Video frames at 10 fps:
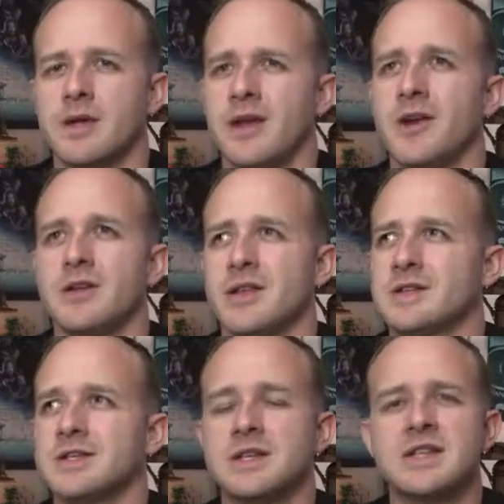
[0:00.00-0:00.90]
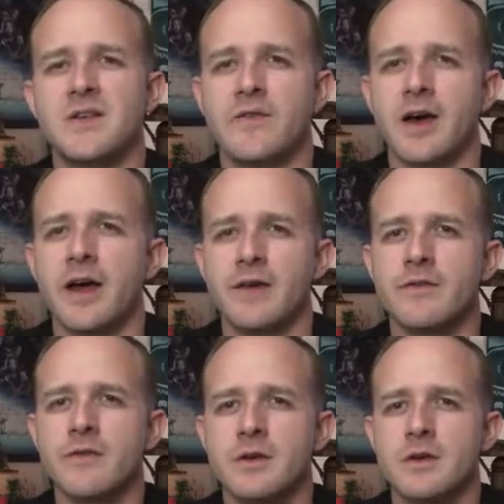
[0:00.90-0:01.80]
It could carry like
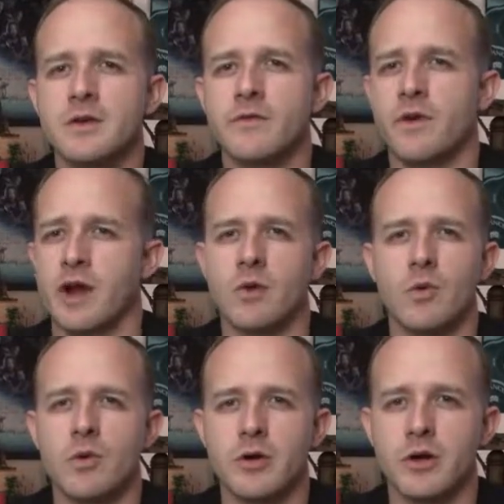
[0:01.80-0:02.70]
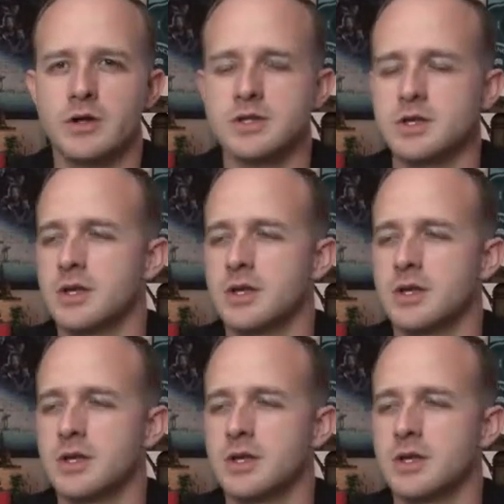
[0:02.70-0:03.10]
65 Fire Warriors